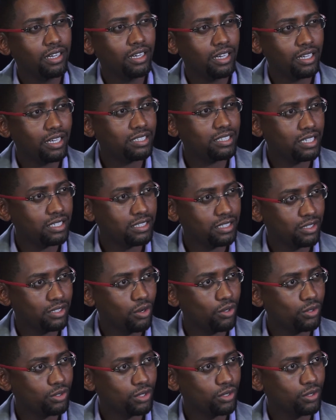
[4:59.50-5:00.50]
in a sense,
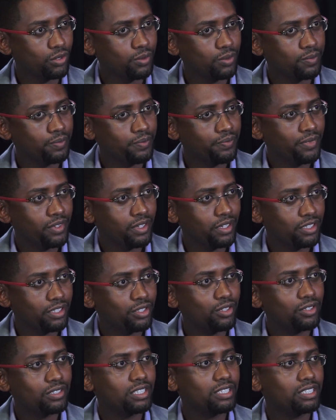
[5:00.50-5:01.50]
also, it's
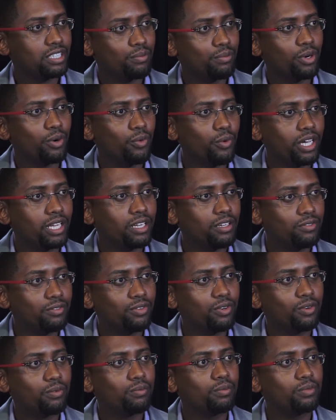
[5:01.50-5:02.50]
not just about waiting
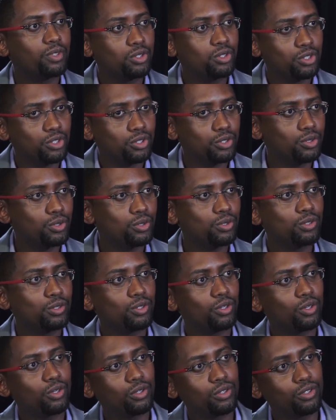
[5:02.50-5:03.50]
from your school
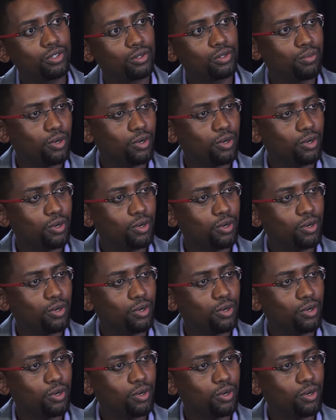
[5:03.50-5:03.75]
or your